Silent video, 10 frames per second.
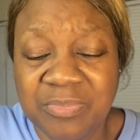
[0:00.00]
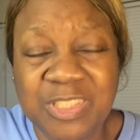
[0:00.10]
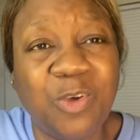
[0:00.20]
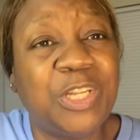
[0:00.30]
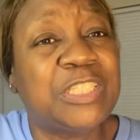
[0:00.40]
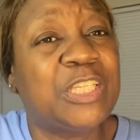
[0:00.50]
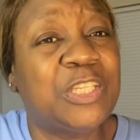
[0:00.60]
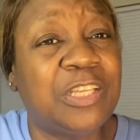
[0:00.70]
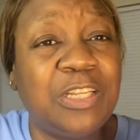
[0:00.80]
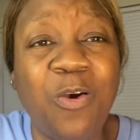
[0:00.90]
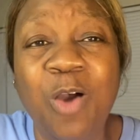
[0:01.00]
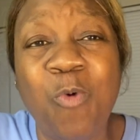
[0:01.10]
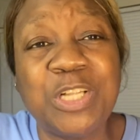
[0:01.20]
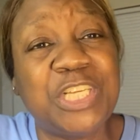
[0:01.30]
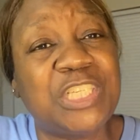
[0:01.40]
So this, the Lord
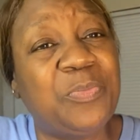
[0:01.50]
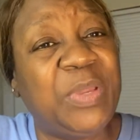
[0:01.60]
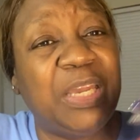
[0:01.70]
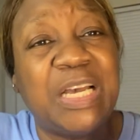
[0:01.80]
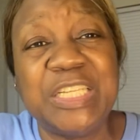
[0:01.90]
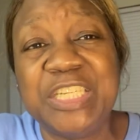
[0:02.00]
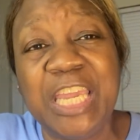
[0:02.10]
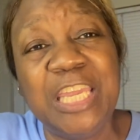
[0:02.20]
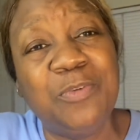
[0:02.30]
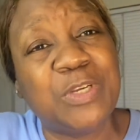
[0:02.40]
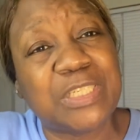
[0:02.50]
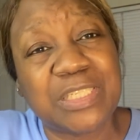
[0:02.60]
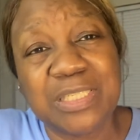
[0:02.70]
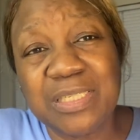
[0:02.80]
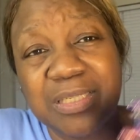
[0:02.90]
wants this to be continuous,
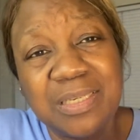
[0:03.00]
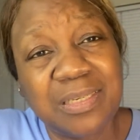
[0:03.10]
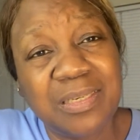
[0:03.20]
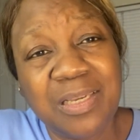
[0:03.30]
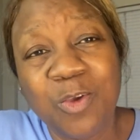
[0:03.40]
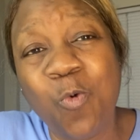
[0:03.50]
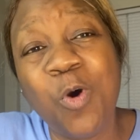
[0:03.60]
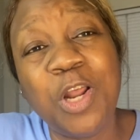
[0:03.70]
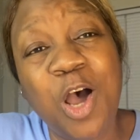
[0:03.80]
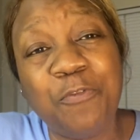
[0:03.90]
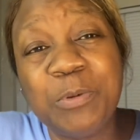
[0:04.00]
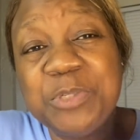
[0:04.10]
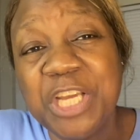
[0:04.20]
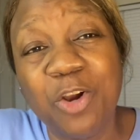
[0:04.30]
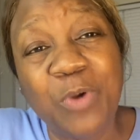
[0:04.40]
going on from
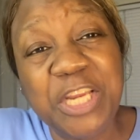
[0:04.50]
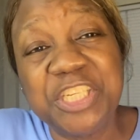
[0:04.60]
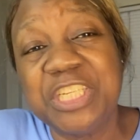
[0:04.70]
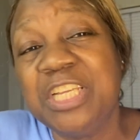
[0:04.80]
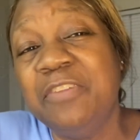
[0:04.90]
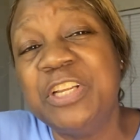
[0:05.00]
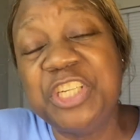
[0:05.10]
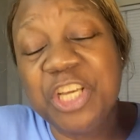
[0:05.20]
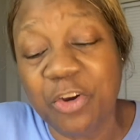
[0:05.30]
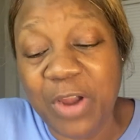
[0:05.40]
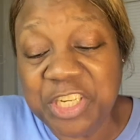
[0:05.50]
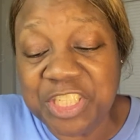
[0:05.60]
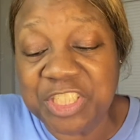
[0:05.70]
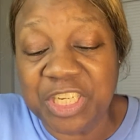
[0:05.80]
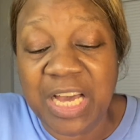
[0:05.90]
generations and even
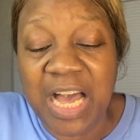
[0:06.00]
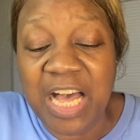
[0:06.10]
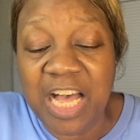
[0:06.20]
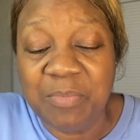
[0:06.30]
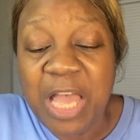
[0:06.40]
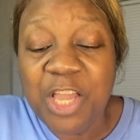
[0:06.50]
generations to come.